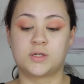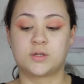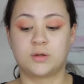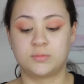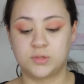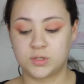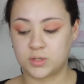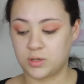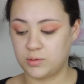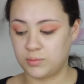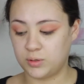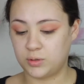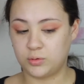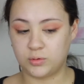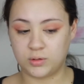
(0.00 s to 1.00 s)
so I'm just gonna
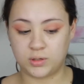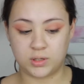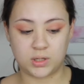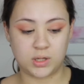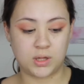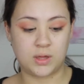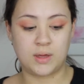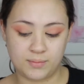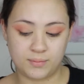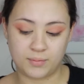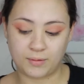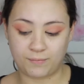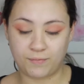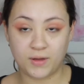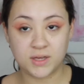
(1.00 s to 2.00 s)
be doing
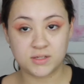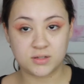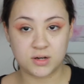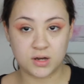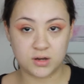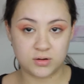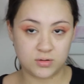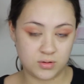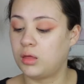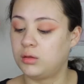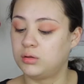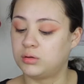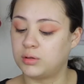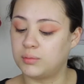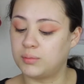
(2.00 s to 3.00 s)
my face now.
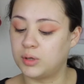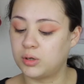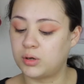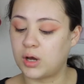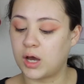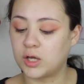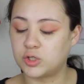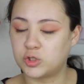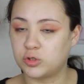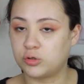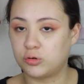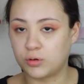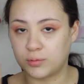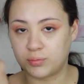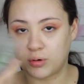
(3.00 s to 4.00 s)
The Milk Hydro
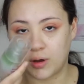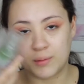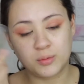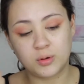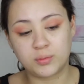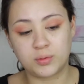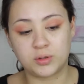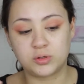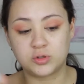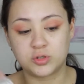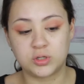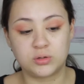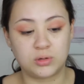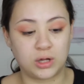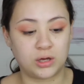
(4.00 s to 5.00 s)
Grip Primer, but
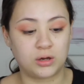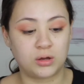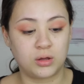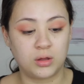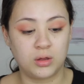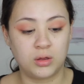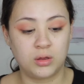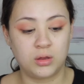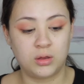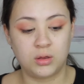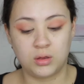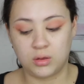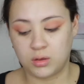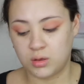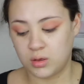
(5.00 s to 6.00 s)
usually like
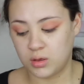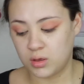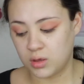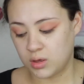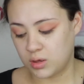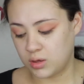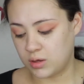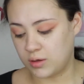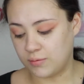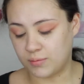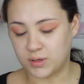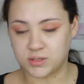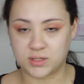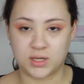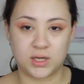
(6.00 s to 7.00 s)
if
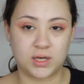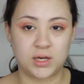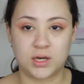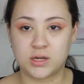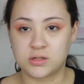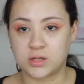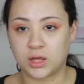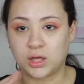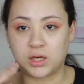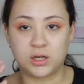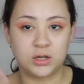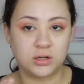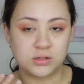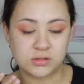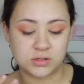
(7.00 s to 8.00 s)
my skincare is like
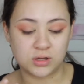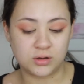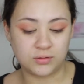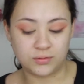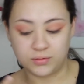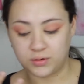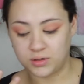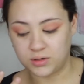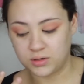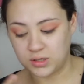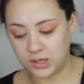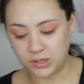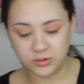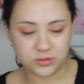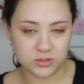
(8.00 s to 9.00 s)
good and stuff,
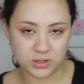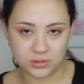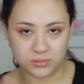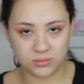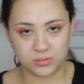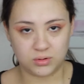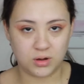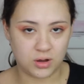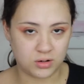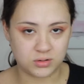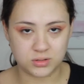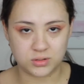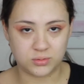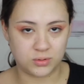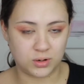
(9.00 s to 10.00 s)
I use it
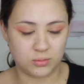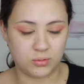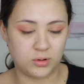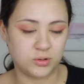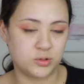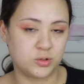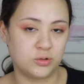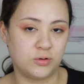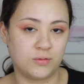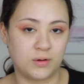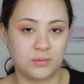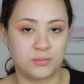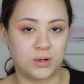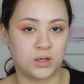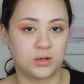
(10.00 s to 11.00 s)
honestly when I want to. If
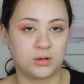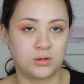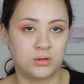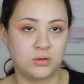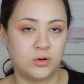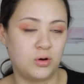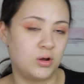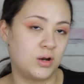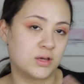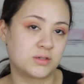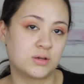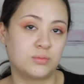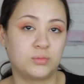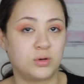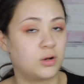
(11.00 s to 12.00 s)
I'm like, or unless
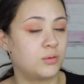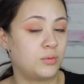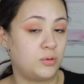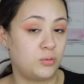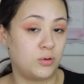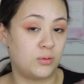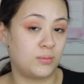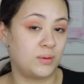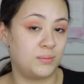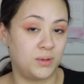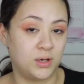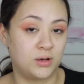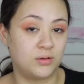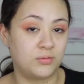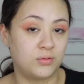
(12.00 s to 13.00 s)
I'm gonna be wearing my
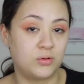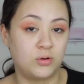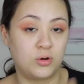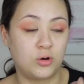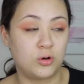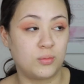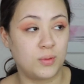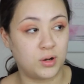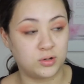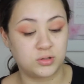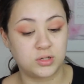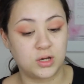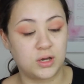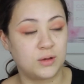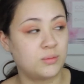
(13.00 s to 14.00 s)
makeup for a long amount of
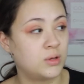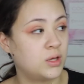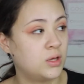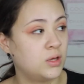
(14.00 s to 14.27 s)
time